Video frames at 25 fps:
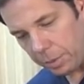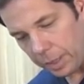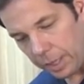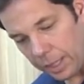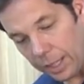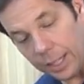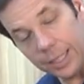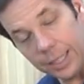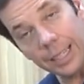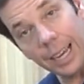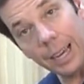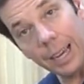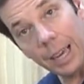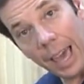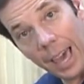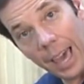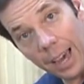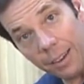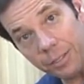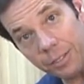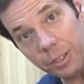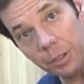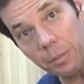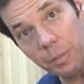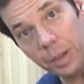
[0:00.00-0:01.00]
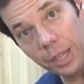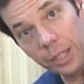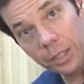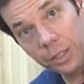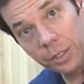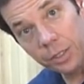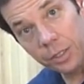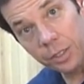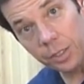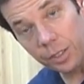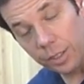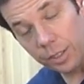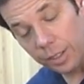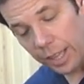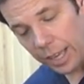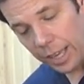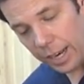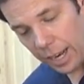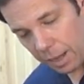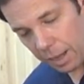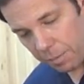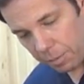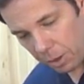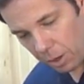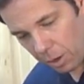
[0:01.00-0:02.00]
because I have to make sure that
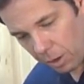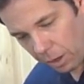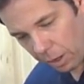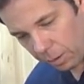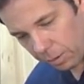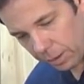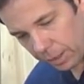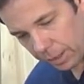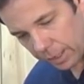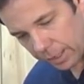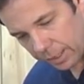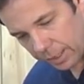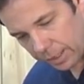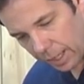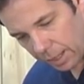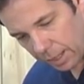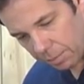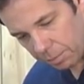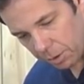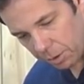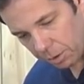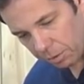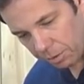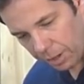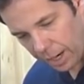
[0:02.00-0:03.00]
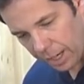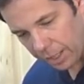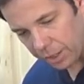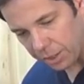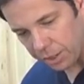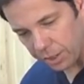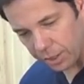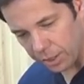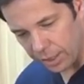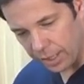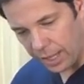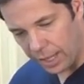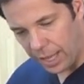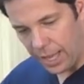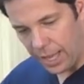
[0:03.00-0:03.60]
I'm going with the same direction